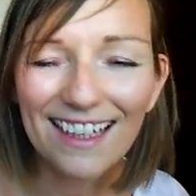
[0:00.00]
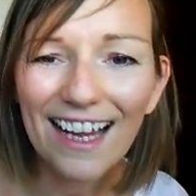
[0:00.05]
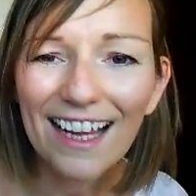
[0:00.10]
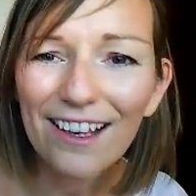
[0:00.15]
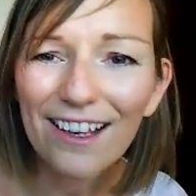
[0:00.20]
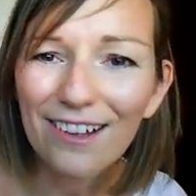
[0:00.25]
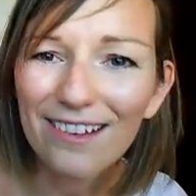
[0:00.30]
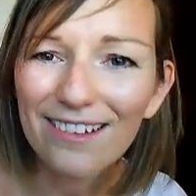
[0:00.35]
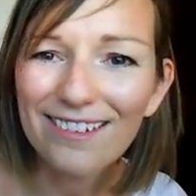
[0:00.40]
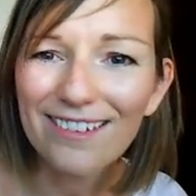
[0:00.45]

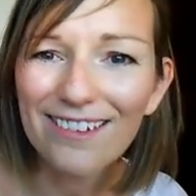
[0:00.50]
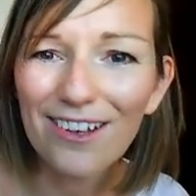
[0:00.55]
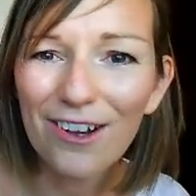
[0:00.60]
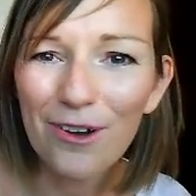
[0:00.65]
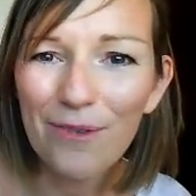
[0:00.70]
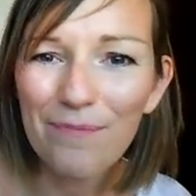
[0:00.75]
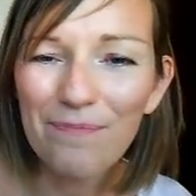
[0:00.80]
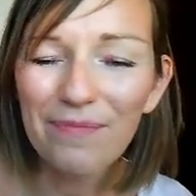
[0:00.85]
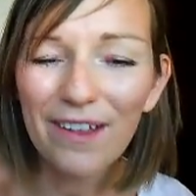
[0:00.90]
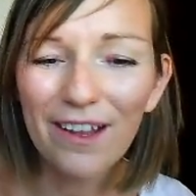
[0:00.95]
I
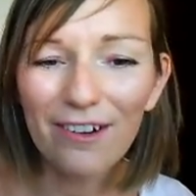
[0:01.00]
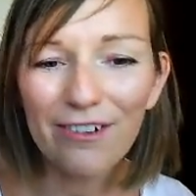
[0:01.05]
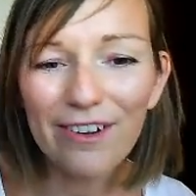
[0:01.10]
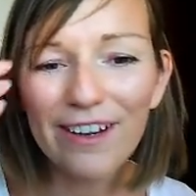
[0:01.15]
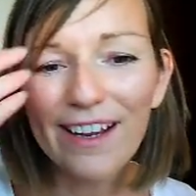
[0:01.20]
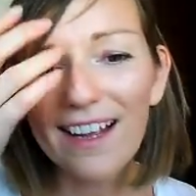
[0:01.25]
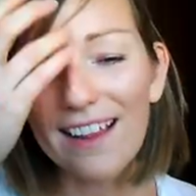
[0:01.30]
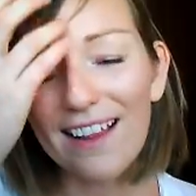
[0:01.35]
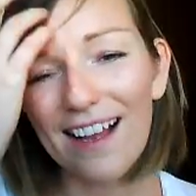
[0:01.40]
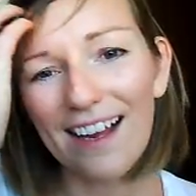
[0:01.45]
also
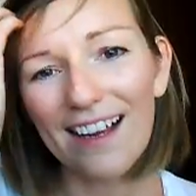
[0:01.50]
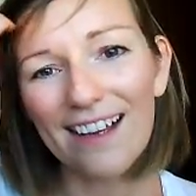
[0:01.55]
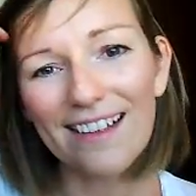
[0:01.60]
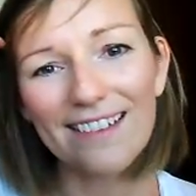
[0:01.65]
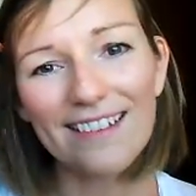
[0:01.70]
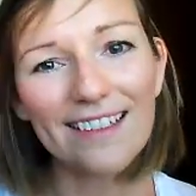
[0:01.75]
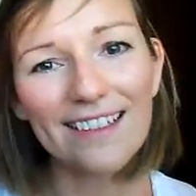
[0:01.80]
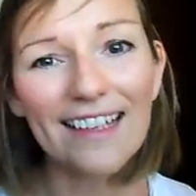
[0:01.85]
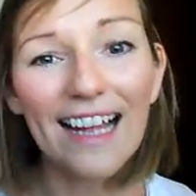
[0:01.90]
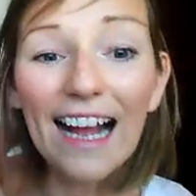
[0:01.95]

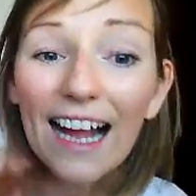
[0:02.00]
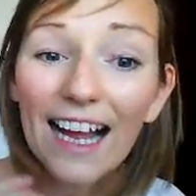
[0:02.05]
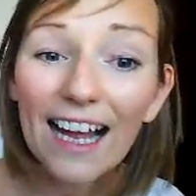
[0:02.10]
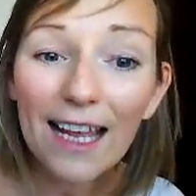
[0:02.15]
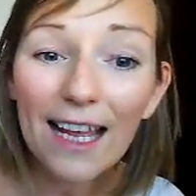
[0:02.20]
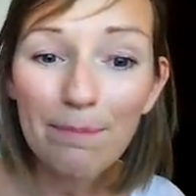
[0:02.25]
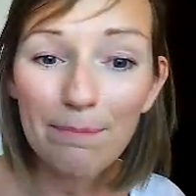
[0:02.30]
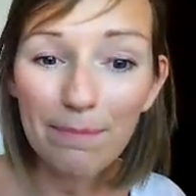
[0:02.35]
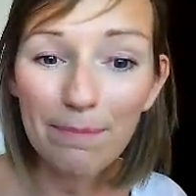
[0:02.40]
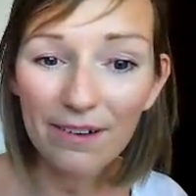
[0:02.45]
realized that
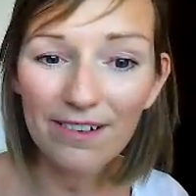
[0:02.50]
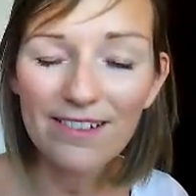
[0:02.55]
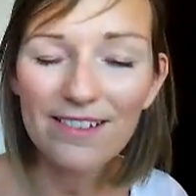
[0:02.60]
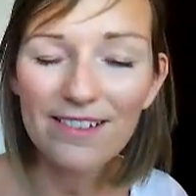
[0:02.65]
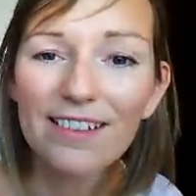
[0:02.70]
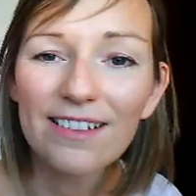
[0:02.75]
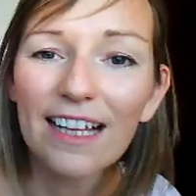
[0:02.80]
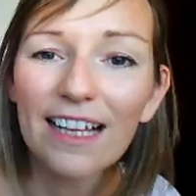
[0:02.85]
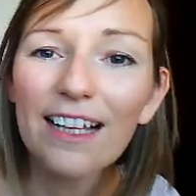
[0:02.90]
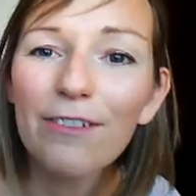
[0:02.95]
I
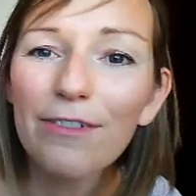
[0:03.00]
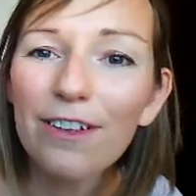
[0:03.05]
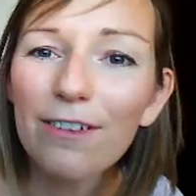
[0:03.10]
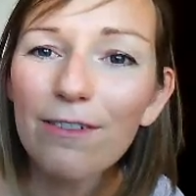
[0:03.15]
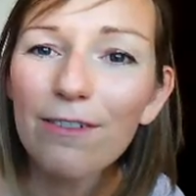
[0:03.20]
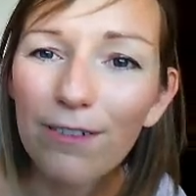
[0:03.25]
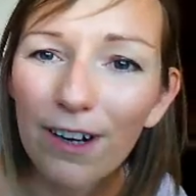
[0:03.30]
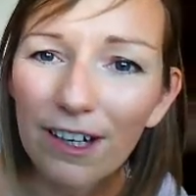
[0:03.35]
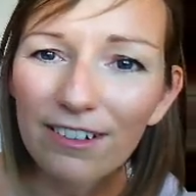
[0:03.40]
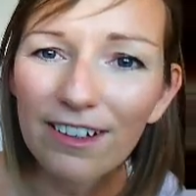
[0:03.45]
personally
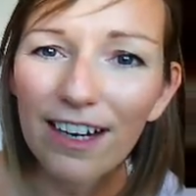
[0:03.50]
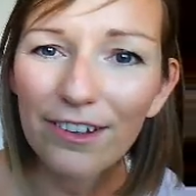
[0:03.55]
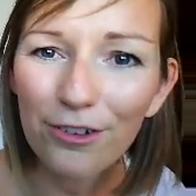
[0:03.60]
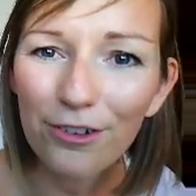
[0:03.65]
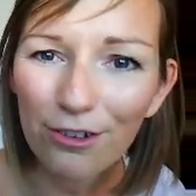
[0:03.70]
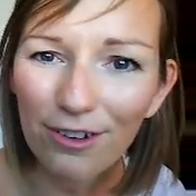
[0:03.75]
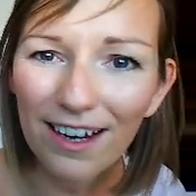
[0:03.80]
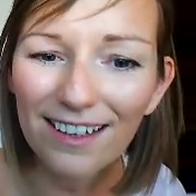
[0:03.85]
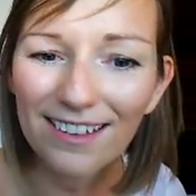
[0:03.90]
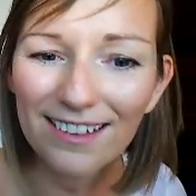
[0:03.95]
feel very
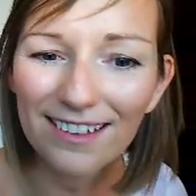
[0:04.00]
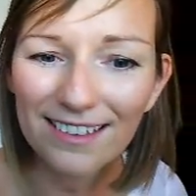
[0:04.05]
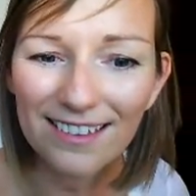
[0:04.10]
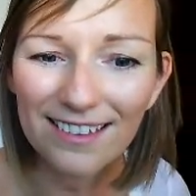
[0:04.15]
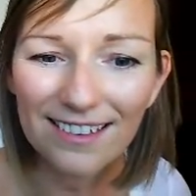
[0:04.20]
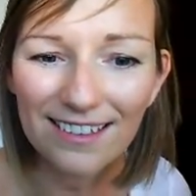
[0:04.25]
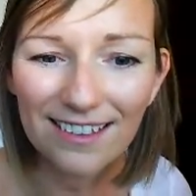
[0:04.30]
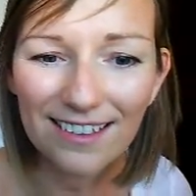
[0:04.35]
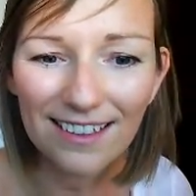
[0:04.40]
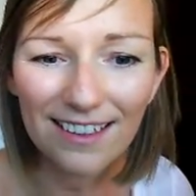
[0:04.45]

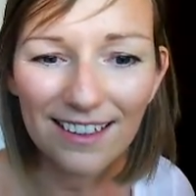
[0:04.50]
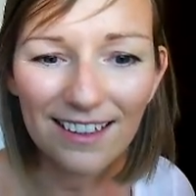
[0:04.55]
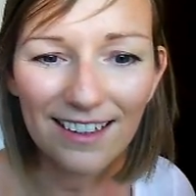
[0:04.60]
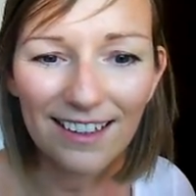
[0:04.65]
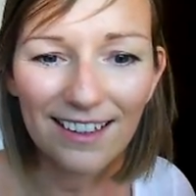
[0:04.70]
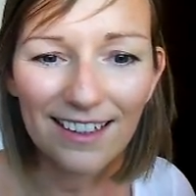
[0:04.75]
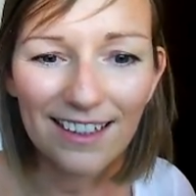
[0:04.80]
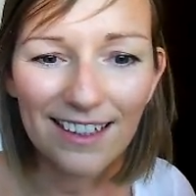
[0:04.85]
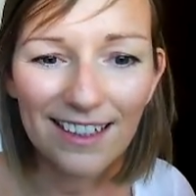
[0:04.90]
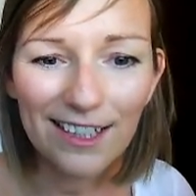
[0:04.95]
attracted
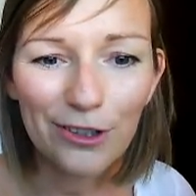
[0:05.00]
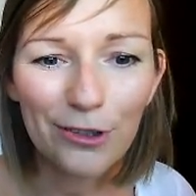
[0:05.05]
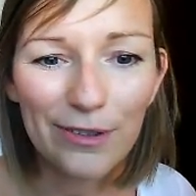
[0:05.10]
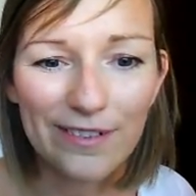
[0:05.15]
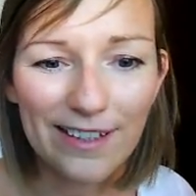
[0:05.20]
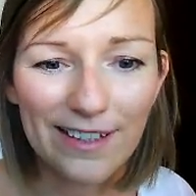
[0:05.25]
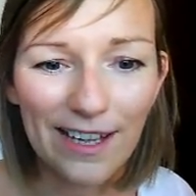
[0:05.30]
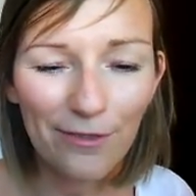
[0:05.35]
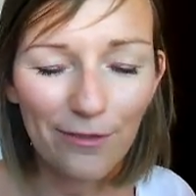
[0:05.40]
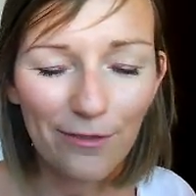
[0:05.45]
to
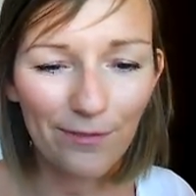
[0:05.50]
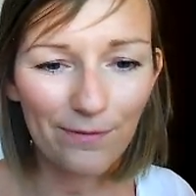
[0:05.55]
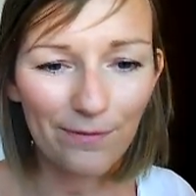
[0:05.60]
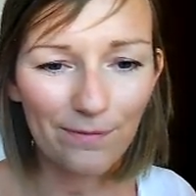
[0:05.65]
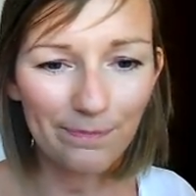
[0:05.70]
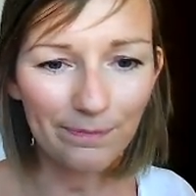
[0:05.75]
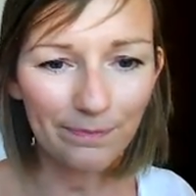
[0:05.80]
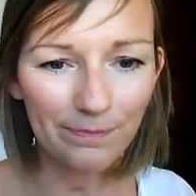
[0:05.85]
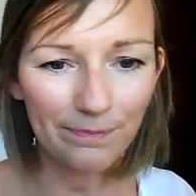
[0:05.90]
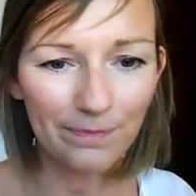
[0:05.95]
some
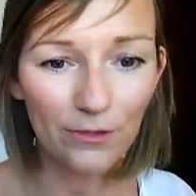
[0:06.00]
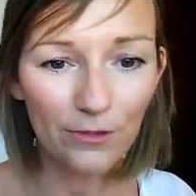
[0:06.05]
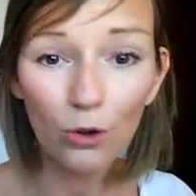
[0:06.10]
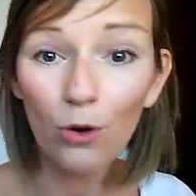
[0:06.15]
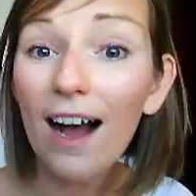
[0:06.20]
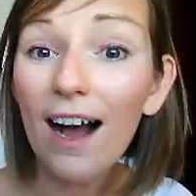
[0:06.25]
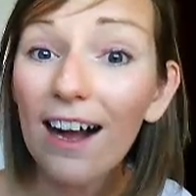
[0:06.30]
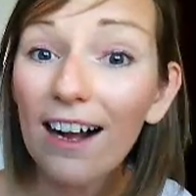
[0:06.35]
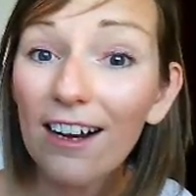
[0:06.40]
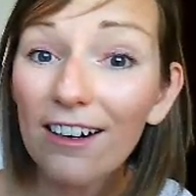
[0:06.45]
to
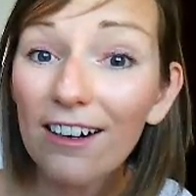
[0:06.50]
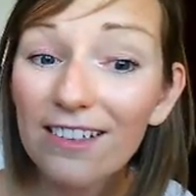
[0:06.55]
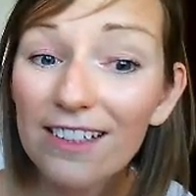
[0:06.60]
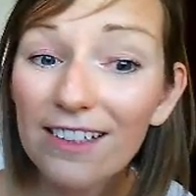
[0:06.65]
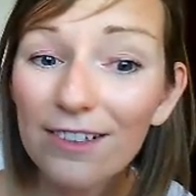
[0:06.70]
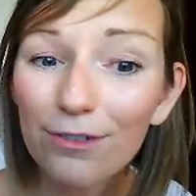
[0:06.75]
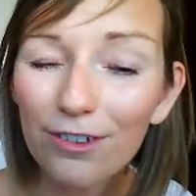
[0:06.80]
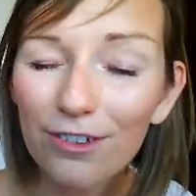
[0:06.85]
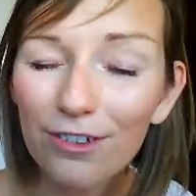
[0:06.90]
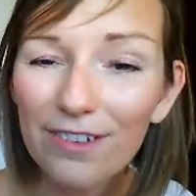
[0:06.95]
art,
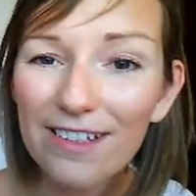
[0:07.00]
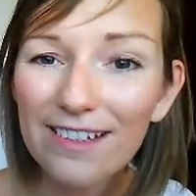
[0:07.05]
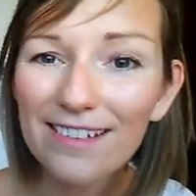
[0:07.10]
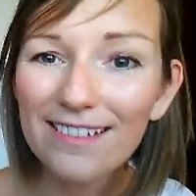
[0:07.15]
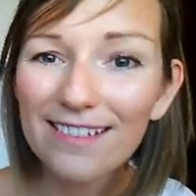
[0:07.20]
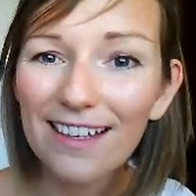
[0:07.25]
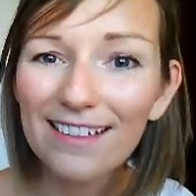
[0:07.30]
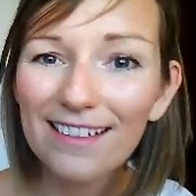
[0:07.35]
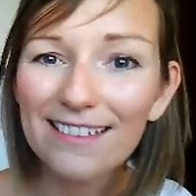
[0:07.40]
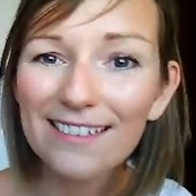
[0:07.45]
for
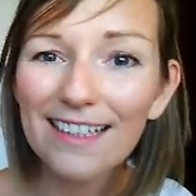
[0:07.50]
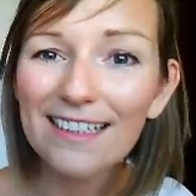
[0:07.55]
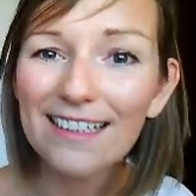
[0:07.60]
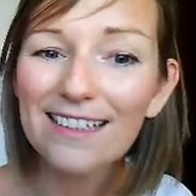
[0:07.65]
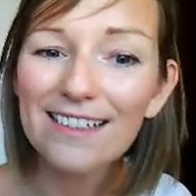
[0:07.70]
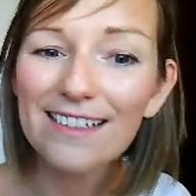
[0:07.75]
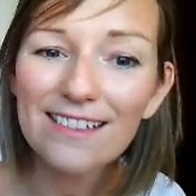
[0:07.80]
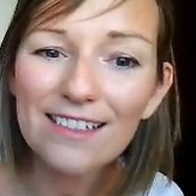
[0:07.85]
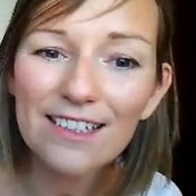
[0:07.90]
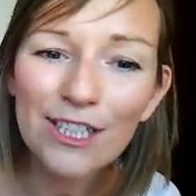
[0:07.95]
instance, that
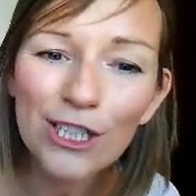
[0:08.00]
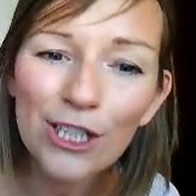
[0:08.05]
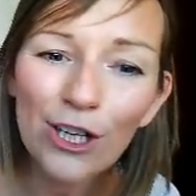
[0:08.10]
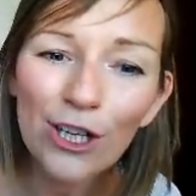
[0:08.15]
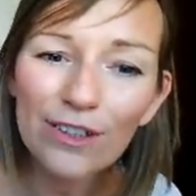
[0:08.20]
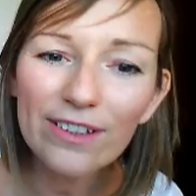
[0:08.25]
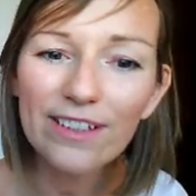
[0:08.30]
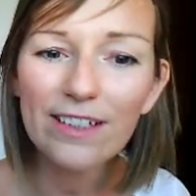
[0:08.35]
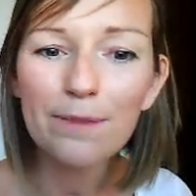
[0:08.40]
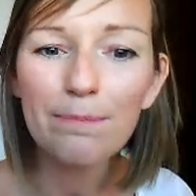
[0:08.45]
is
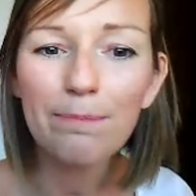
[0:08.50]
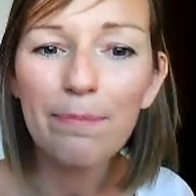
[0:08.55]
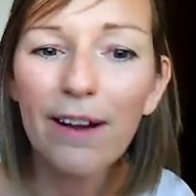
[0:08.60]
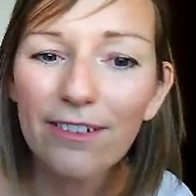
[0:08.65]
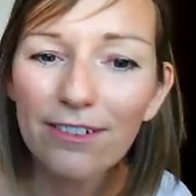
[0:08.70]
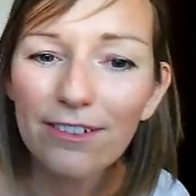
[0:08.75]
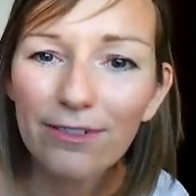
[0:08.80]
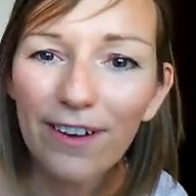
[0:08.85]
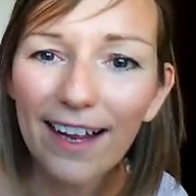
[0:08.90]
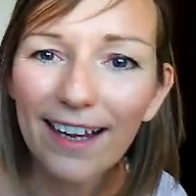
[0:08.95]
not that
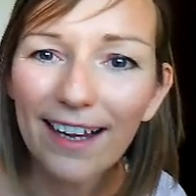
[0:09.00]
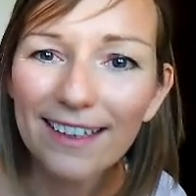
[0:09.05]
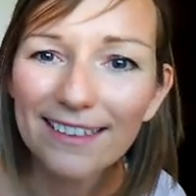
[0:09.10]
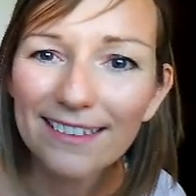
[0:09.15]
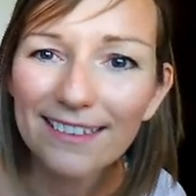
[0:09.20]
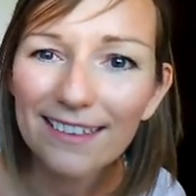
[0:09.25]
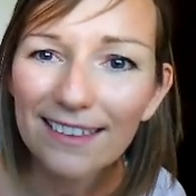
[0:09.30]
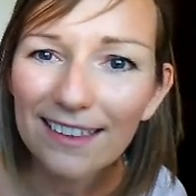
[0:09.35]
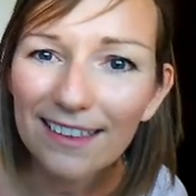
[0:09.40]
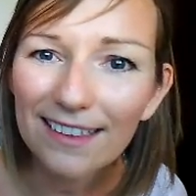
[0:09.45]
perfect,
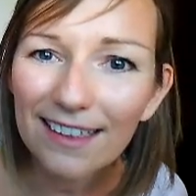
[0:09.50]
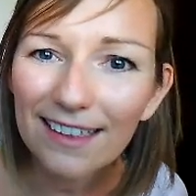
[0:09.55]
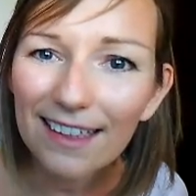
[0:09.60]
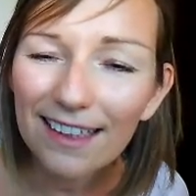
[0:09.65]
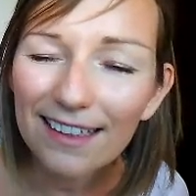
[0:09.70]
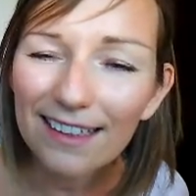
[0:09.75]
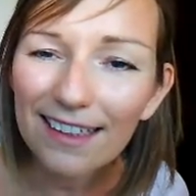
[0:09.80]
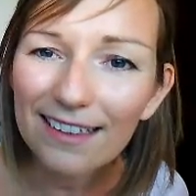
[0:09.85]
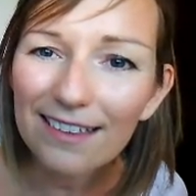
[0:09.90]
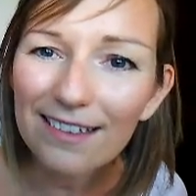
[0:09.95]

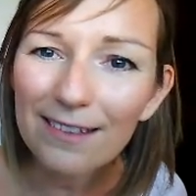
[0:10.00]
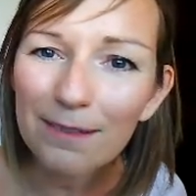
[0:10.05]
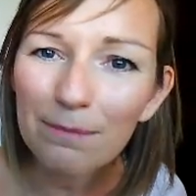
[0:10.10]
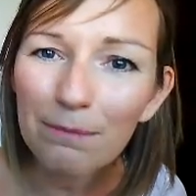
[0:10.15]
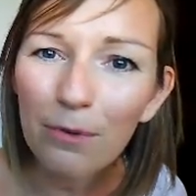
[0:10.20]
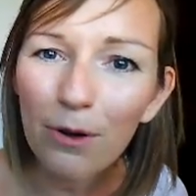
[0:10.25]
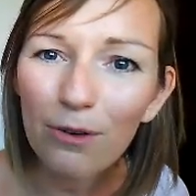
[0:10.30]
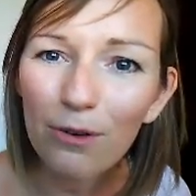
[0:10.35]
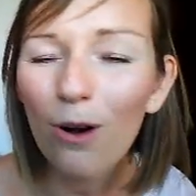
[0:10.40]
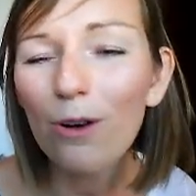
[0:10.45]
that is
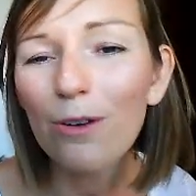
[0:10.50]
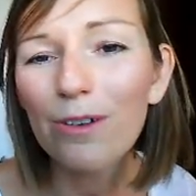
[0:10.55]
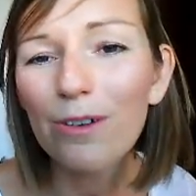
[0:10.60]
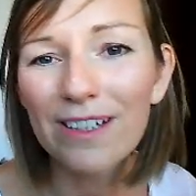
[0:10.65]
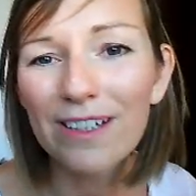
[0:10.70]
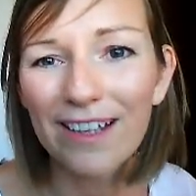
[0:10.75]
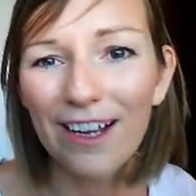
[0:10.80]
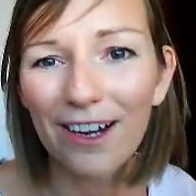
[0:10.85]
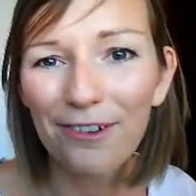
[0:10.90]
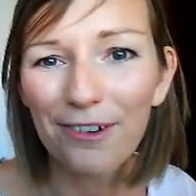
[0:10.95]
more
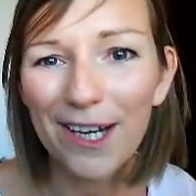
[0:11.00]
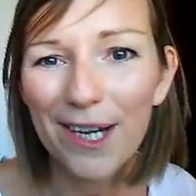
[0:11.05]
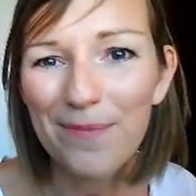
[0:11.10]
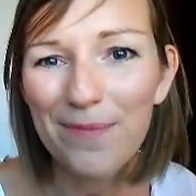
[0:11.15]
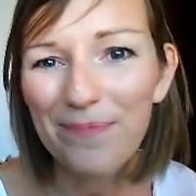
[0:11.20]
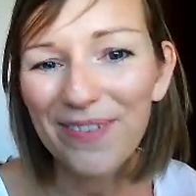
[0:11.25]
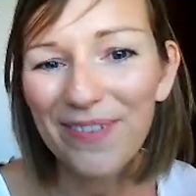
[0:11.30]
ordinary.